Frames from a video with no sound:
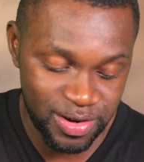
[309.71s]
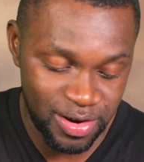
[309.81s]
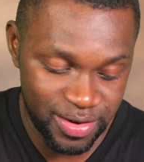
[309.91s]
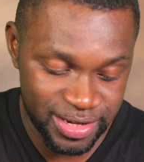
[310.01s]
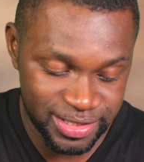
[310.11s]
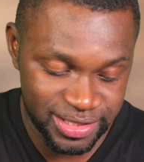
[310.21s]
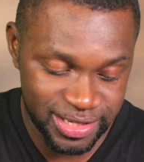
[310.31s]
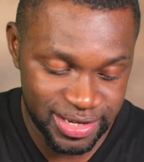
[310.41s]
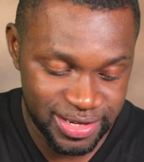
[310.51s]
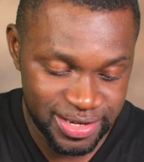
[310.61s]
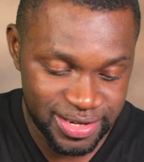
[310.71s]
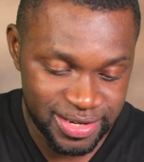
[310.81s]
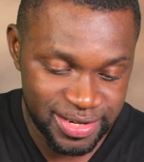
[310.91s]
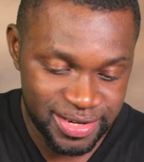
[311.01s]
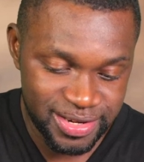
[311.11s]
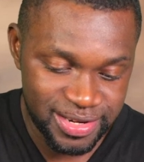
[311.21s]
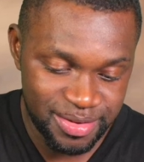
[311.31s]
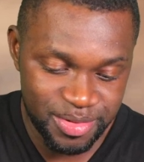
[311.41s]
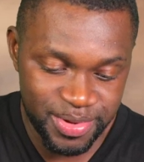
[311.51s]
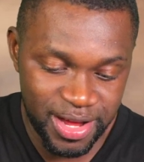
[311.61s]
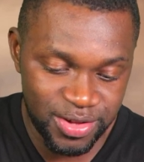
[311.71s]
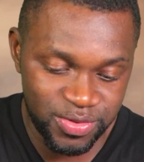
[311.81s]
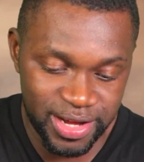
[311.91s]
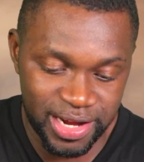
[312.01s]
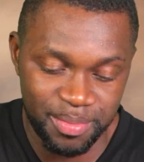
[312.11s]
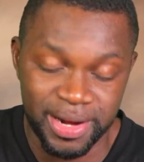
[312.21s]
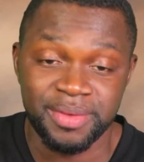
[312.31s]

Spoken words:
how I sit here na bi bia so e kama